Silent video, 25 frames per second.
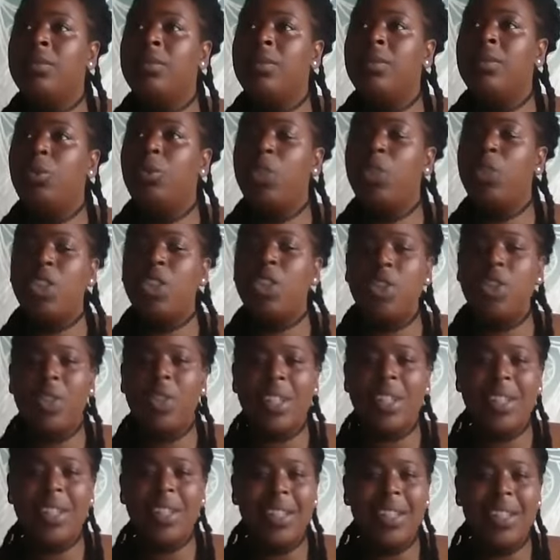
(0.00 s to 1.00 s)

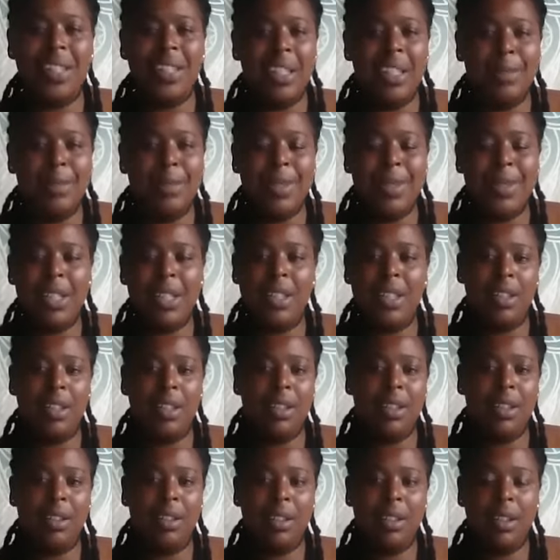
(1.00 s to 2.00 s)
Restricted, limited.
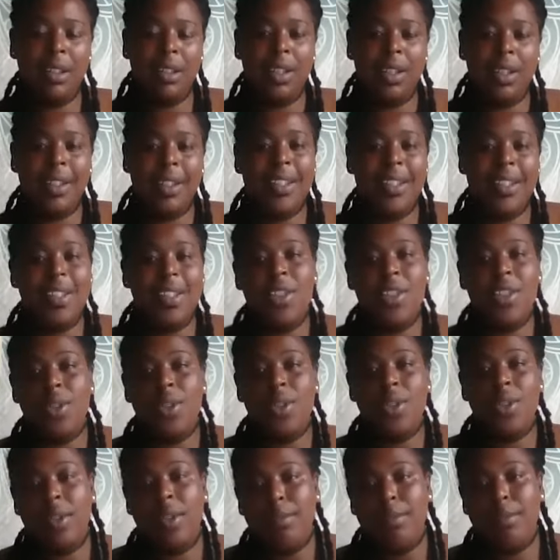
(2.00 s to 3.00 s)
This is your
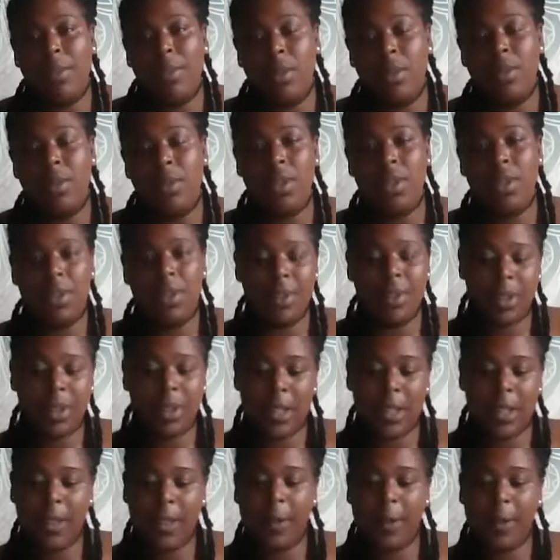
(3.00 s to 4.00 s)
emotions.
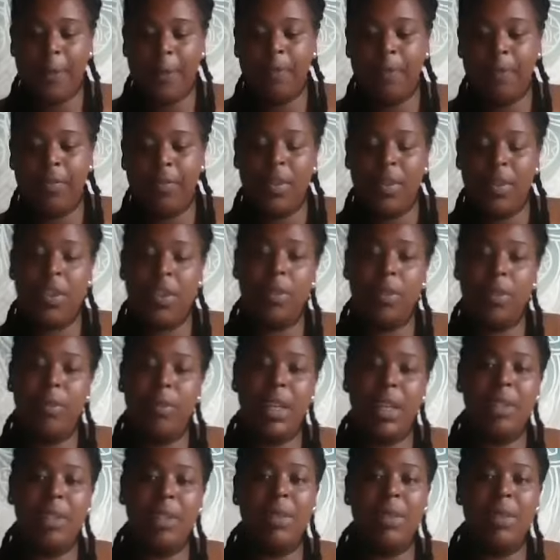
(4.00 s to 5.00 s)
So
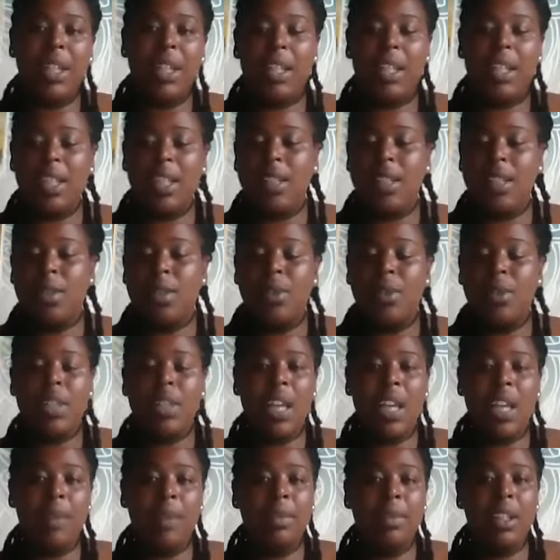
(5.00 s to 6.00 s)
maybe this is what's
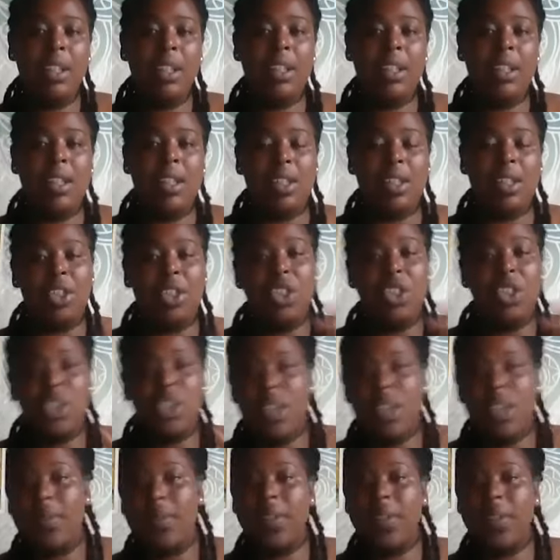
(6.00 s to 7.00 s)
happening. There's a
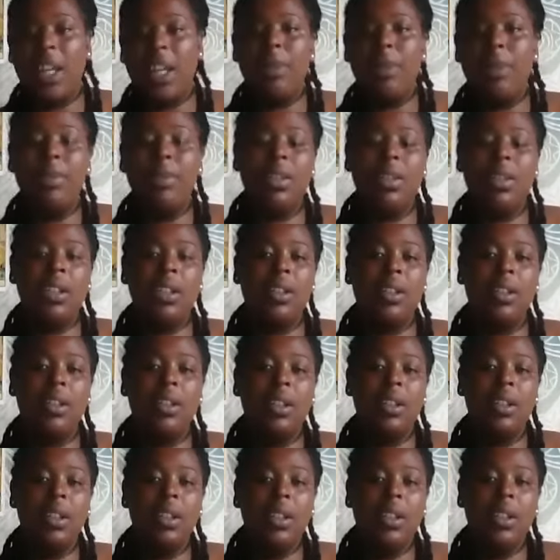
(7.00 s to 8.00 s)
shift happening
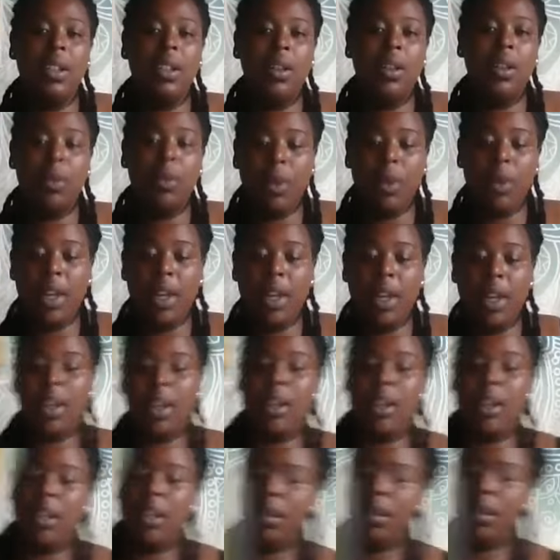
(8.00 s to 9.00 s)
where
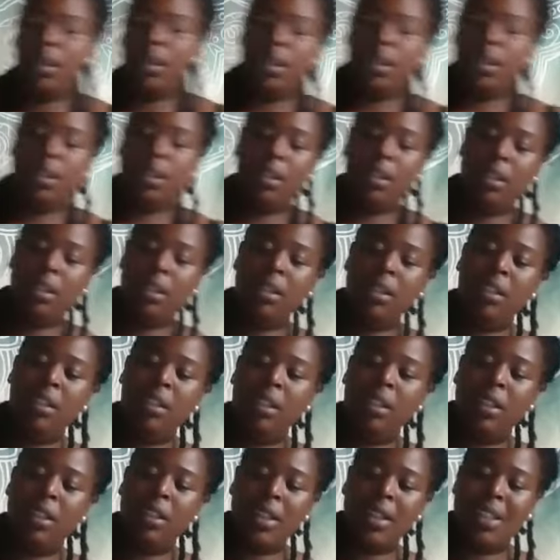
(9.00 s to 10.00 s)

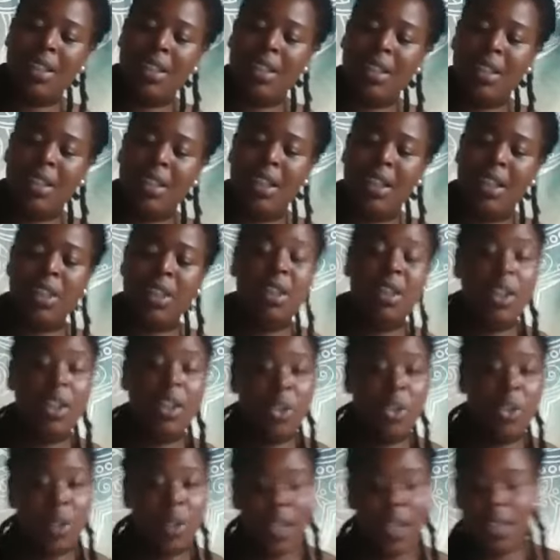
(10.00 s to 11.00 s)
there's a need to
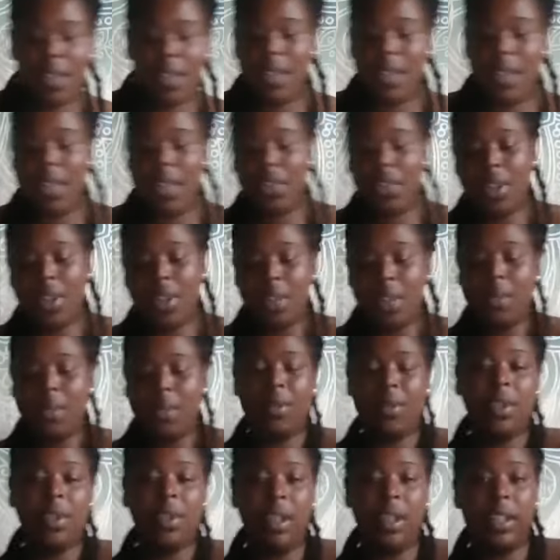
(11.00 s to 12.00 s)
address that shadow
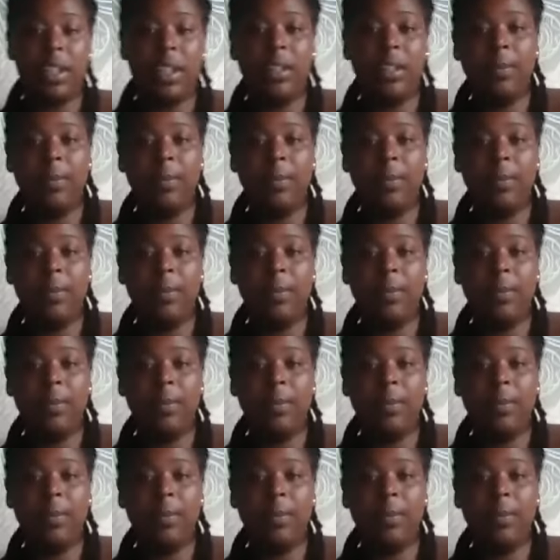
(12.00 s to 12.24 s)
side.